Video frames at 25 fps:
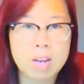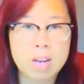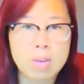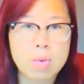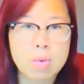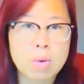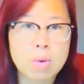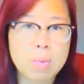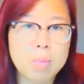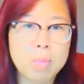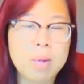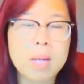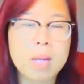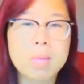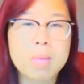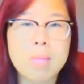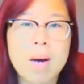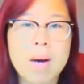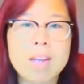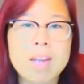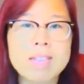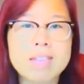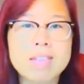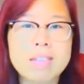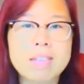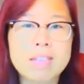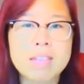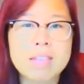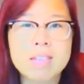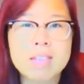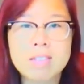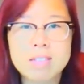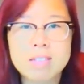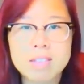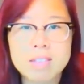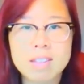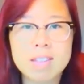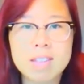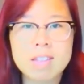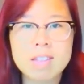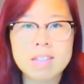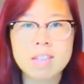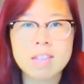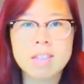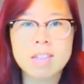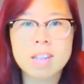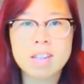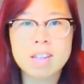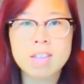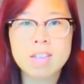normally by a skin-to-skin
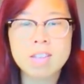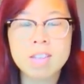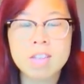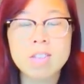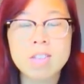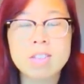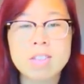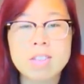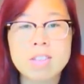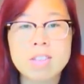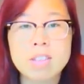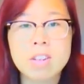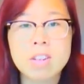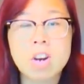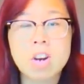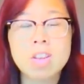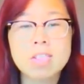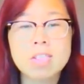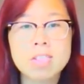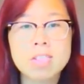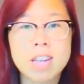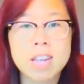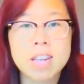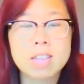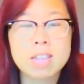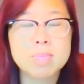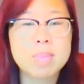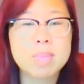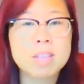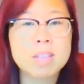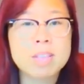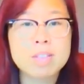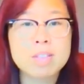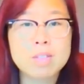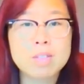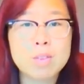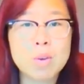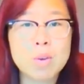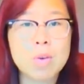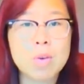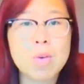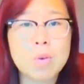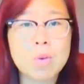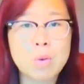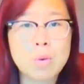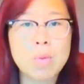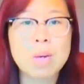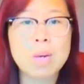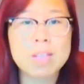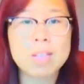contact. But it's not
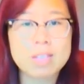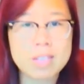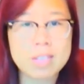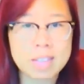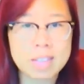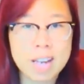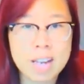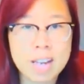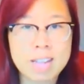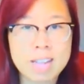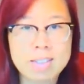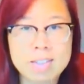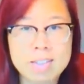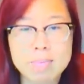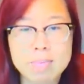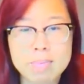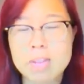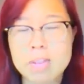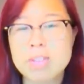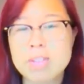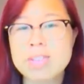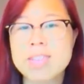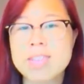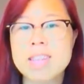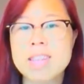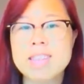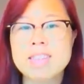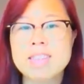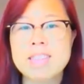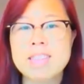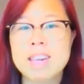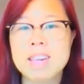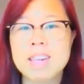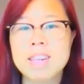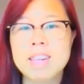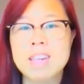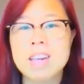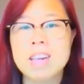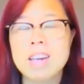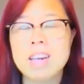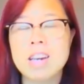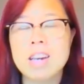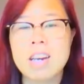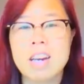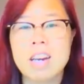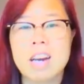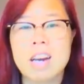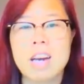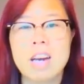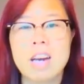always the case, because let's say
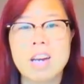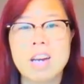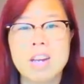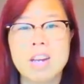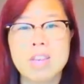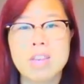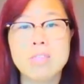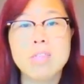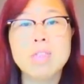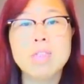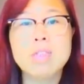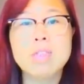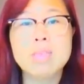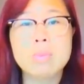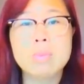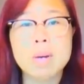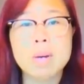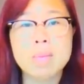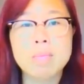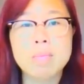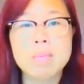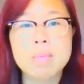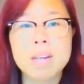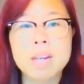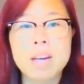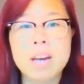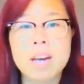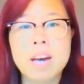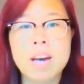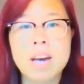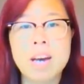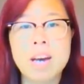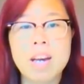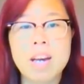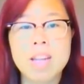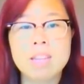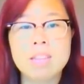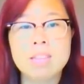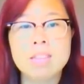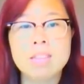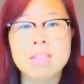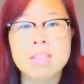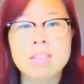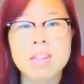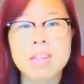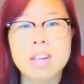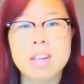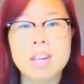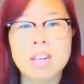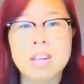if you swim, and
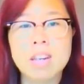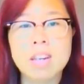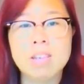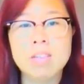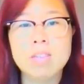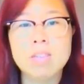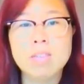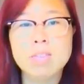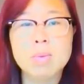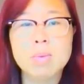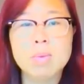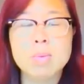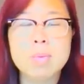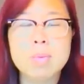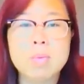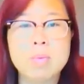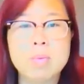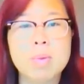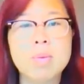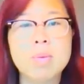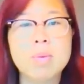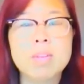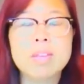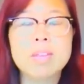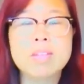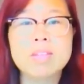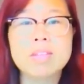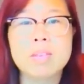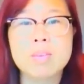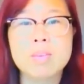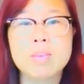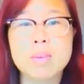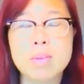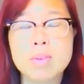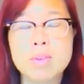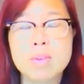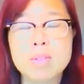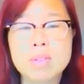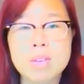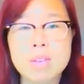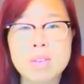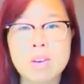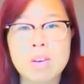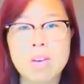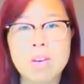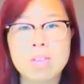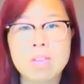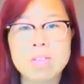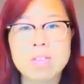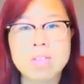in the swimming pool there's someone who's
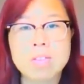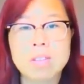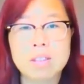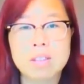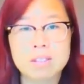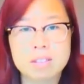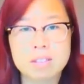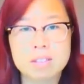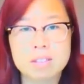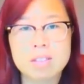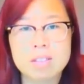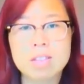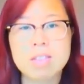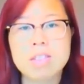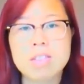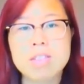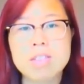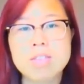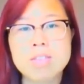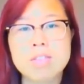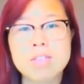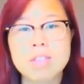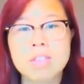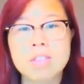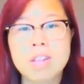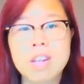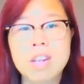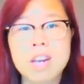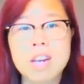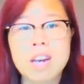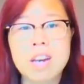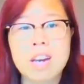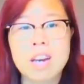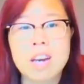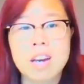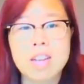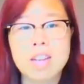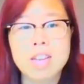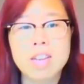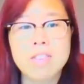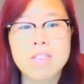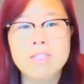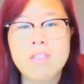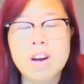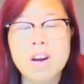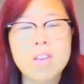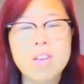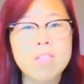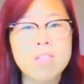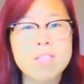got this condition, the
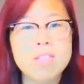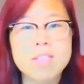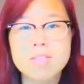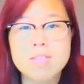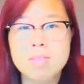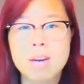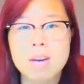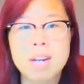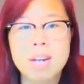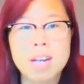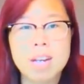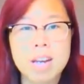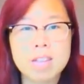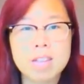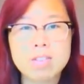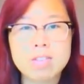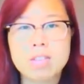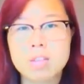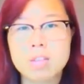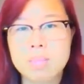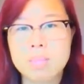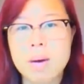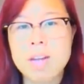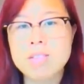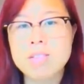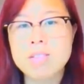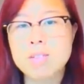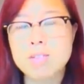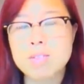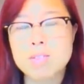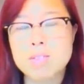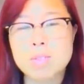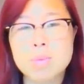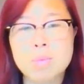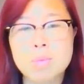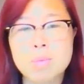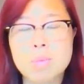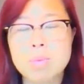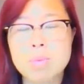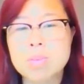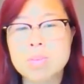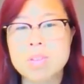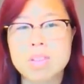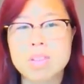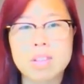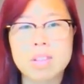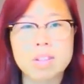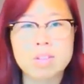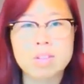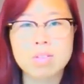virus might actually pass onto your
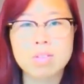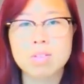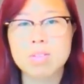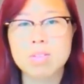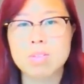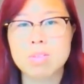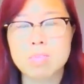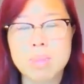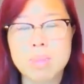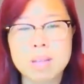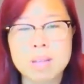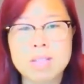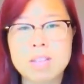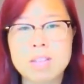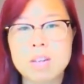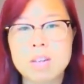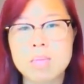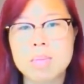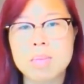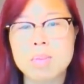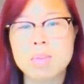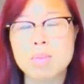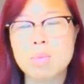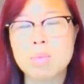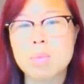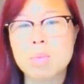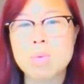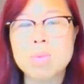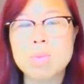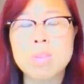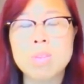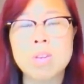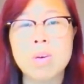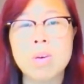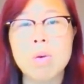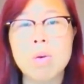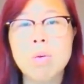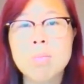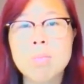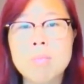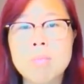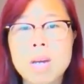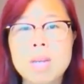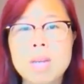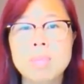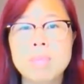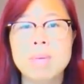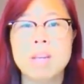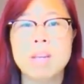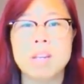water, then you picked it up in the water, or
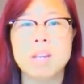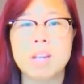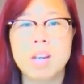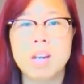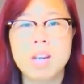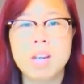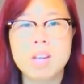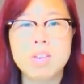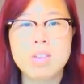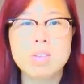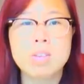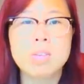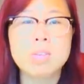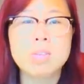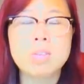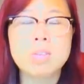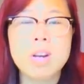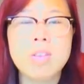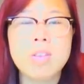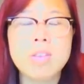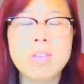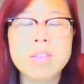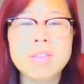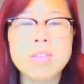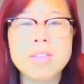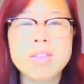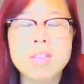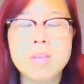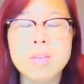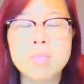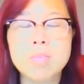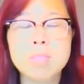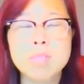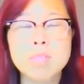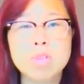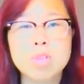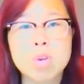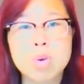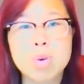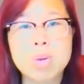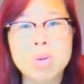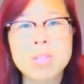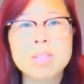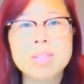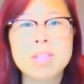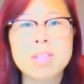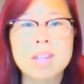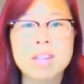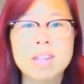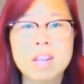maybe you're sharing some
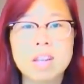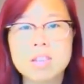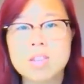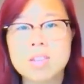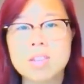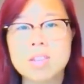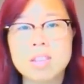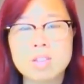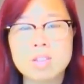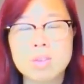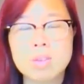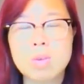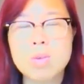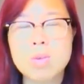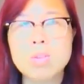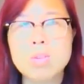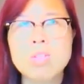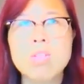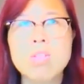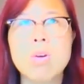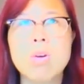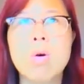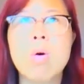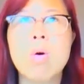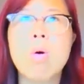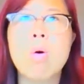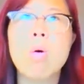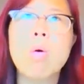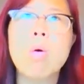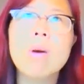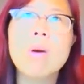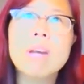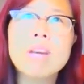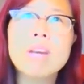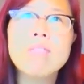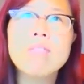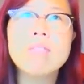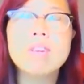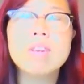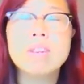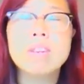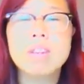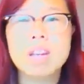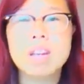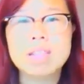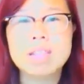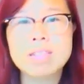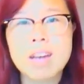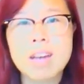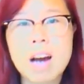toys like cuddly toys or
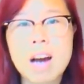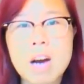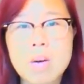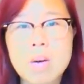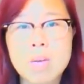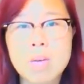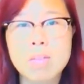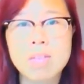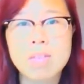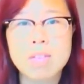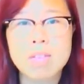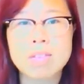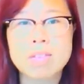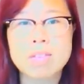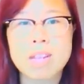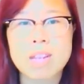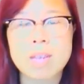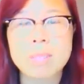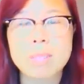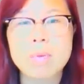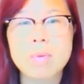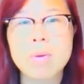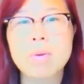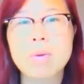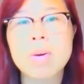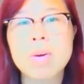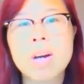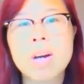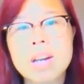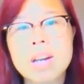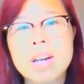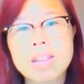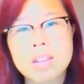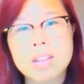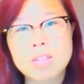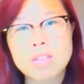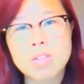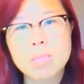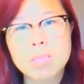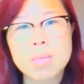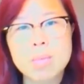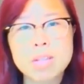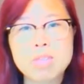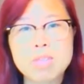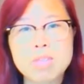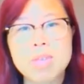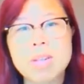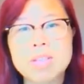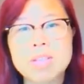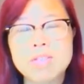even a towel, for example, then you
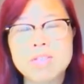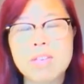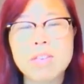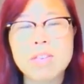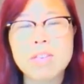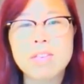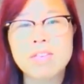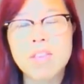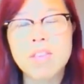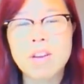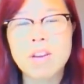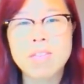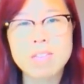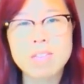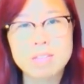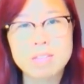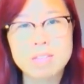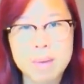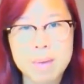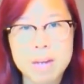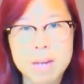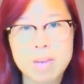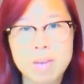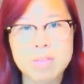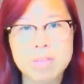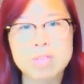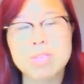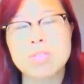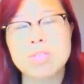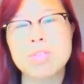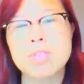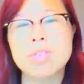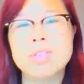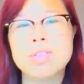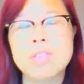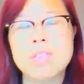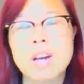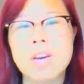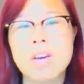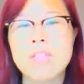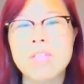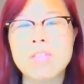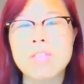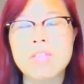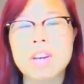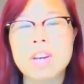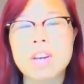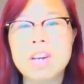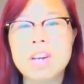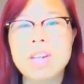might transfer the virus back onto
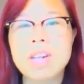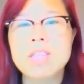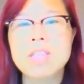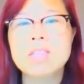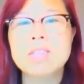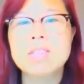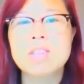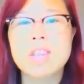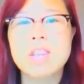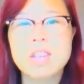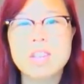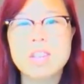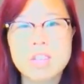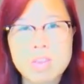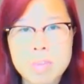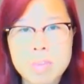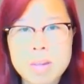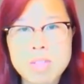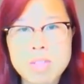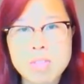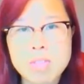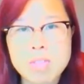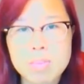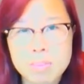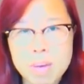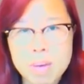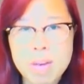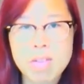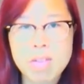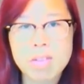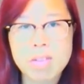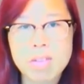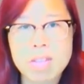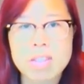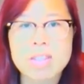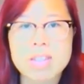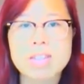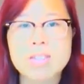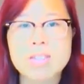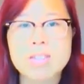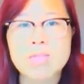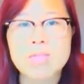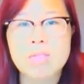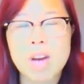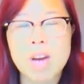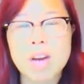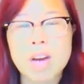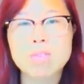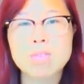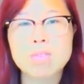yourself. So incubation period is
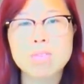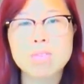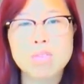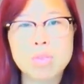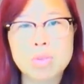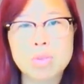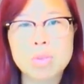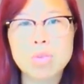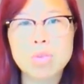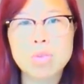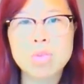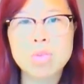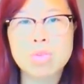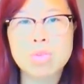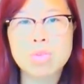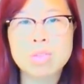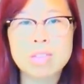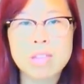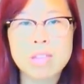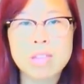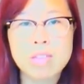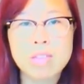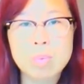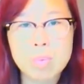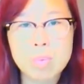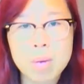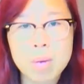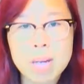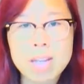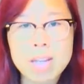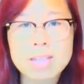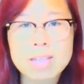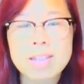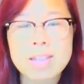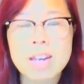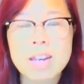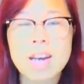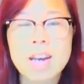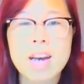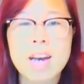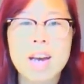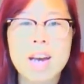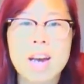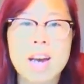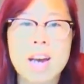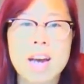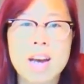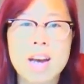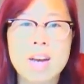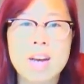around 2 to 7 weeks,
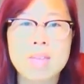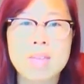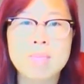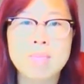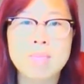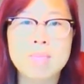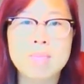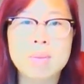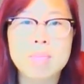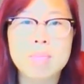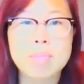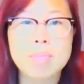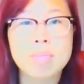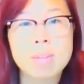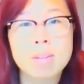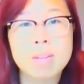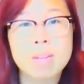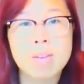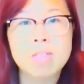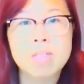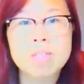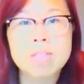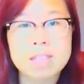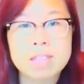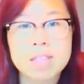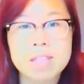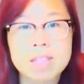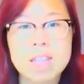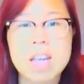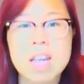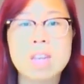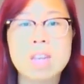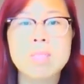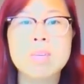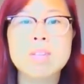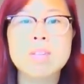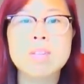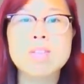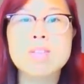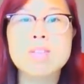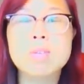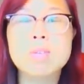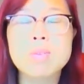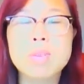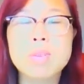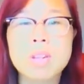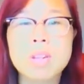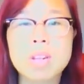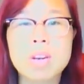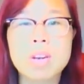but obviously it can be a
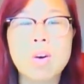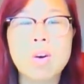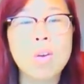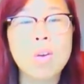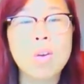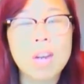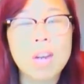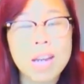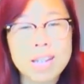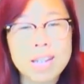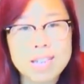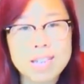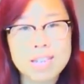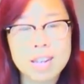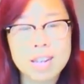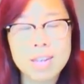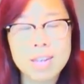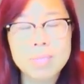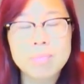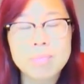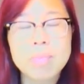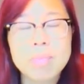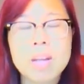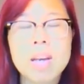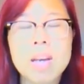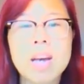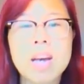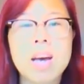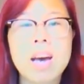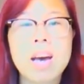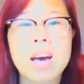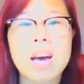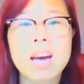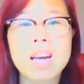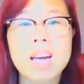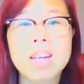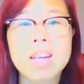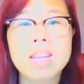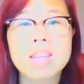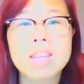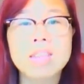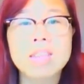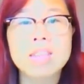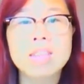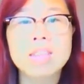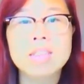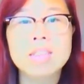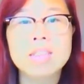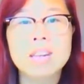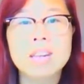sooner or later.
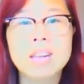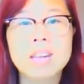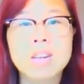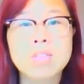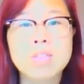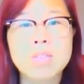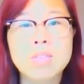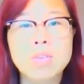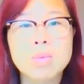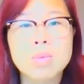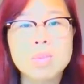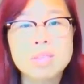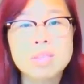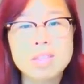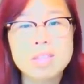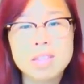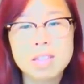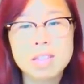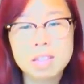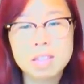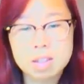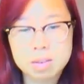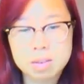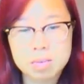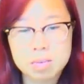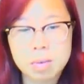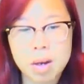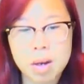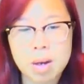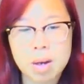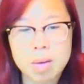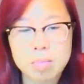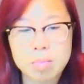And you will see